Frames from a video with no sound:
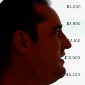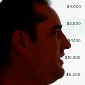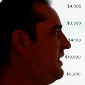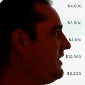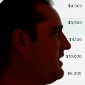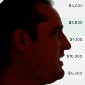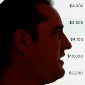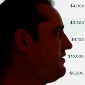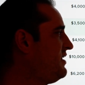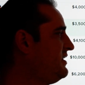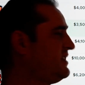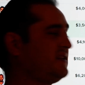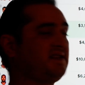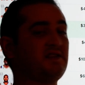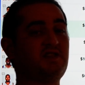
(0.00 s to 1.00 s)
I kind of think
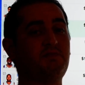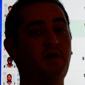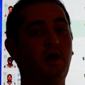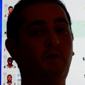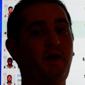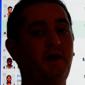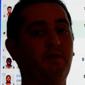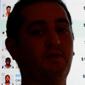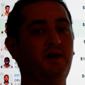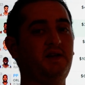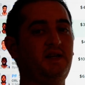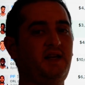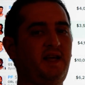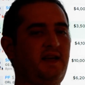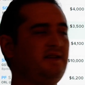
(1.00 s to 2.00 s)
that's a smart way to run
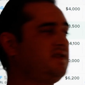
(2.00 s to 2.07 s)
today.